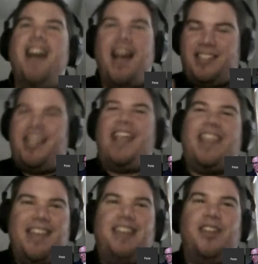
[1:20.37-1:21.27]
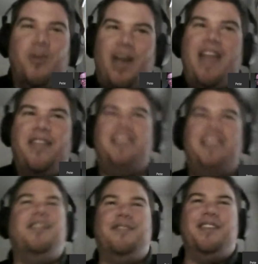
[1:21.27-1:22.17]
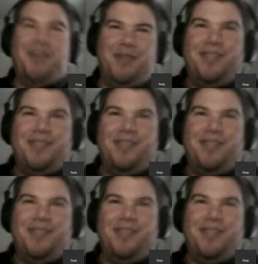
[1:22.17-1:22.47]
a second yellow will end the interview.